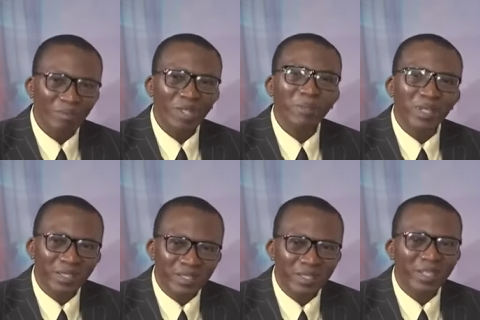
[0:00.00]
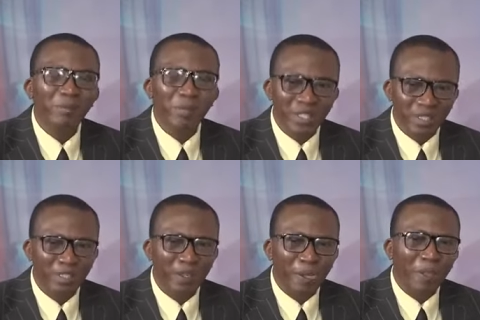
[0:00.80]
please, please
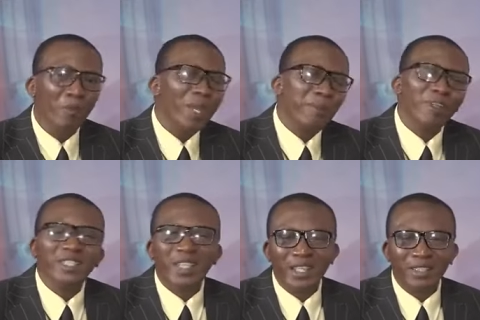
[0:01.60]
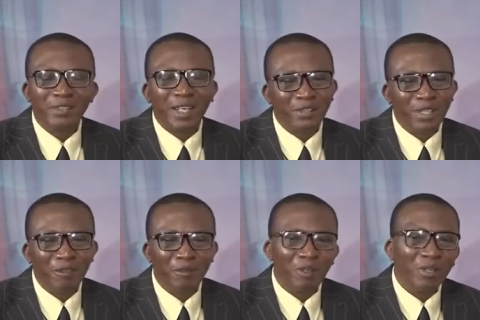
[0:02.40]
we apologize actually
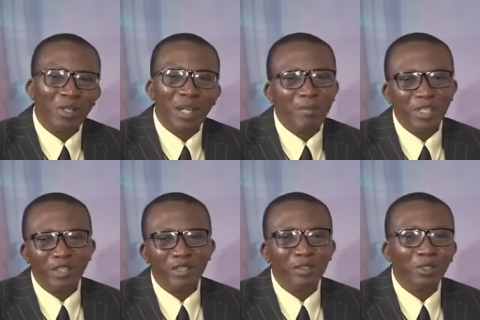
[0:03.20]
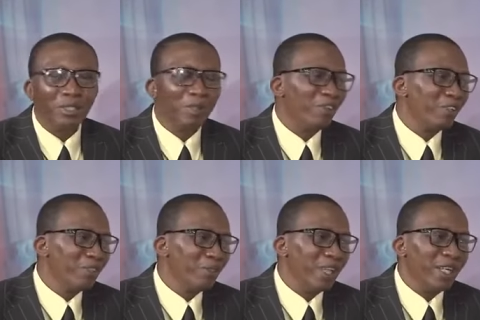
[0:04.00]
for, I mean, those of
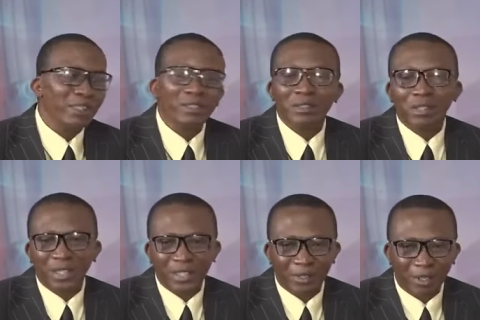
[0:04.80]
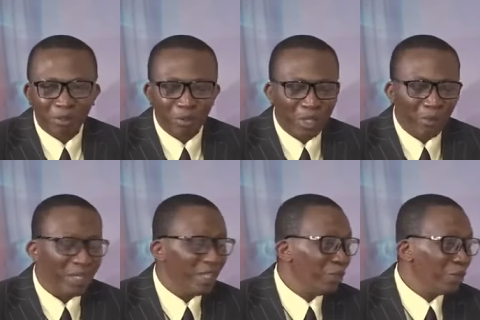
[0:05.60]
you that got it the wrong way when the news